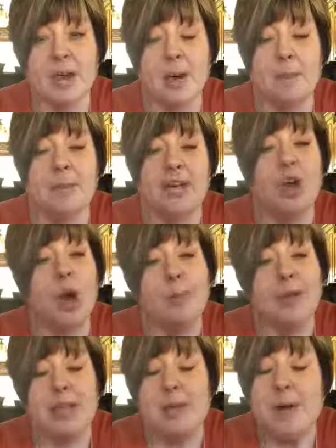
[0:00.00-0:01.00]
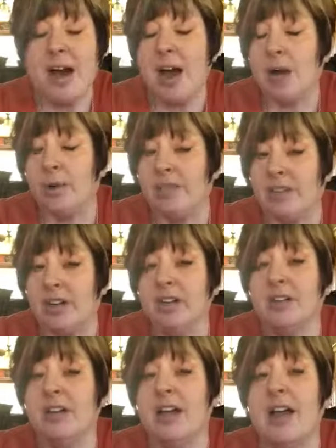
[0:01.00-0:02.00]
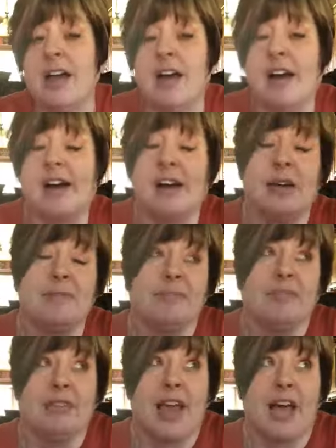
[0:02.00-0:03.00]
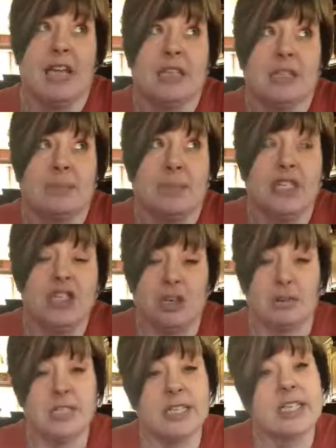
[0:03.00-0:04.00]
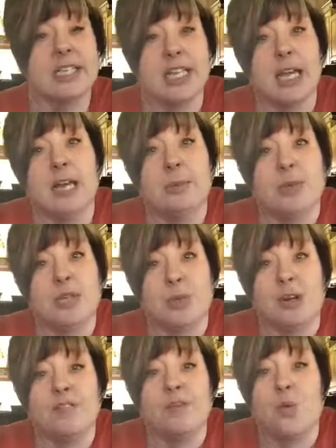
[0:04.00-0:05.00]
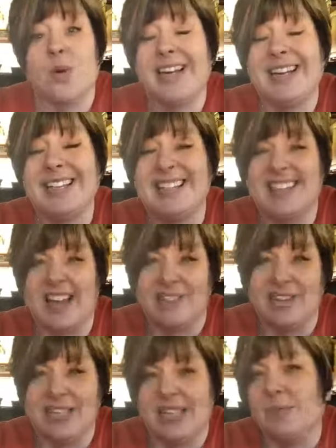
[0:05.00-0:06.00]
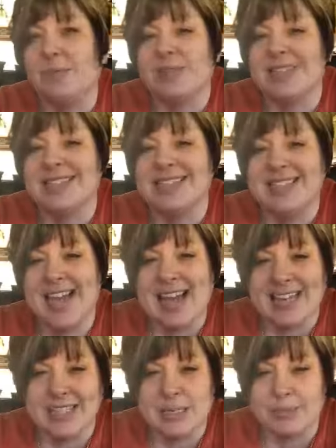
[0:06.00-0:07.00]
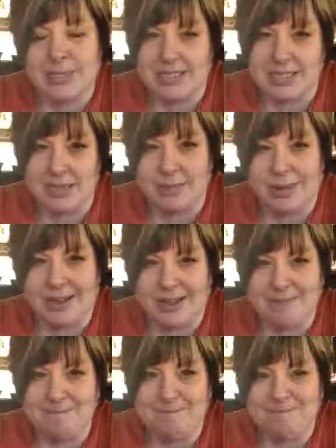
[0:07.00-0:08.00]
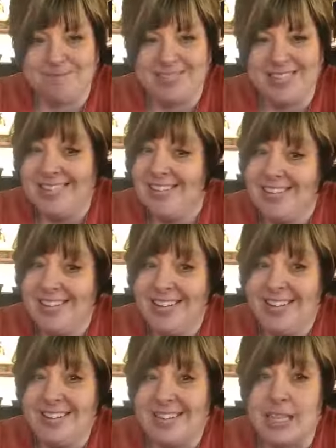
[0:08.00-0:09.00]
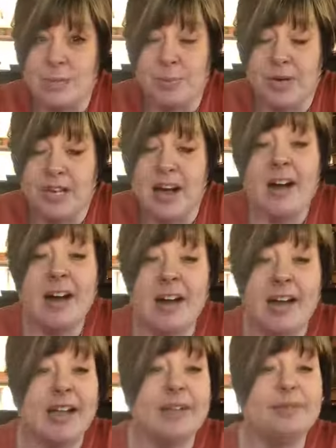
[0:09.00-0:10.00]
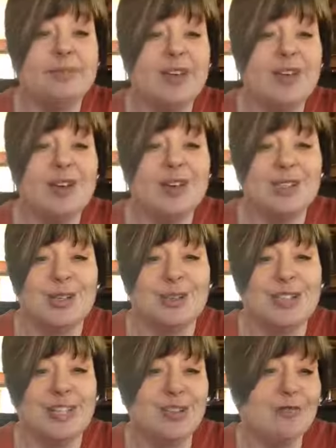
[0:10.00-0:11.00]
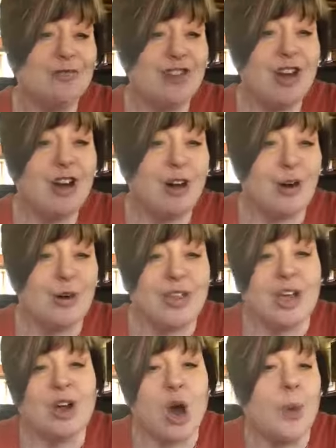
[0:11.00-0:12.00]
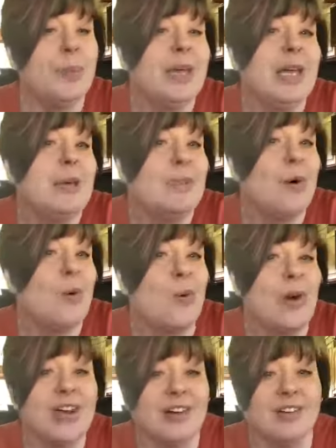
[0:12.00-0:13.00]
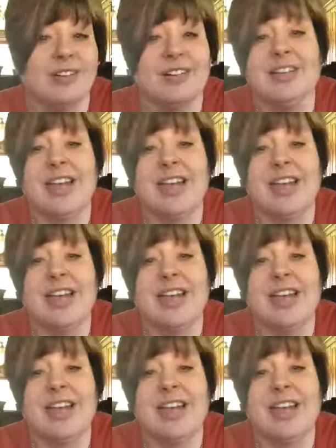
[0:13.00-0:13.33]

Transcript: But copaiba, however, um, has been shown to contain between 40 to 70% BCP. That's pretty high. So did you know that copaiba oil